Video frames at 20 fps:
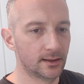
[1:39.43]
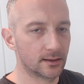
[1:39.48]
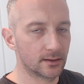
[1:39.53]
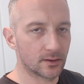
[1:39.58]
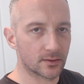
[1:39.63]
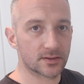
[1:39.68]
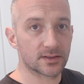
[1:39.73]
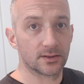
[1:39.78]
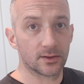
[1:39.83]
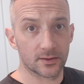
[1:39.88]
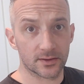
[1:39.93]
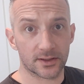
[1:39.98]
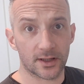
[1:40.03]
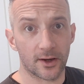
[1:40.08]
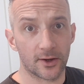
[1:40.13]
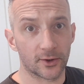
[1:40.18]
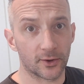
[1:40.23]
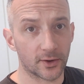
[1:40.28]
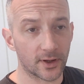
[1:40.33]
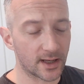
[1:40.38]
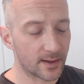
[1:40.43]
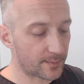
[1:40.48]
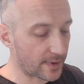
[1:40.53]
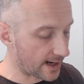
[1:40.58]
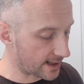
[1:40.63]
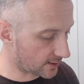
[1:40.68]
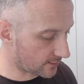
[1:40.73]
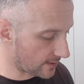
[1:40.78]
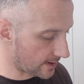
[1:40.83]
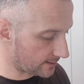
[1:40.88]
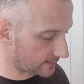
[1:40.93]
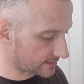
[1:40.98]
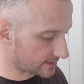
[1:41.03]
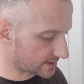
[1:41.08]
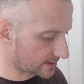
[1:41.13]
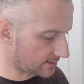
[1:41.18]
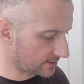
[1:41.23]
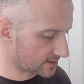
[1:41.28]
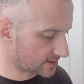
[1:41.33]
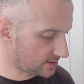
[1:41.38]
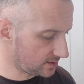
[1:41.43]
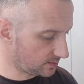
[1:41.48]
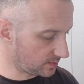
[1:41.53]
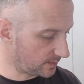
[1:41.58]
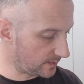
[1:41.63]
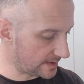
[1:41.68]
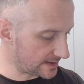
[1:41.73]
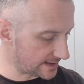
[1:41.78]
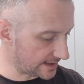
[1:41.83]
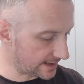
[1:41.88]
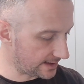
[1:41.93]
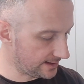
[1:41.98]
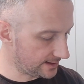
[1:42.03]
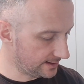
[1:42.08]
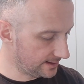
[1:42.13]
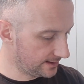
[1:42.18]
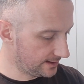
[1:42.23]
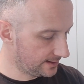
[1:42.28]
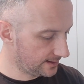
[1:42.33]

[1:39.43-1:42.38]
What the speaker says: lots and lots going on in the background, so super busy,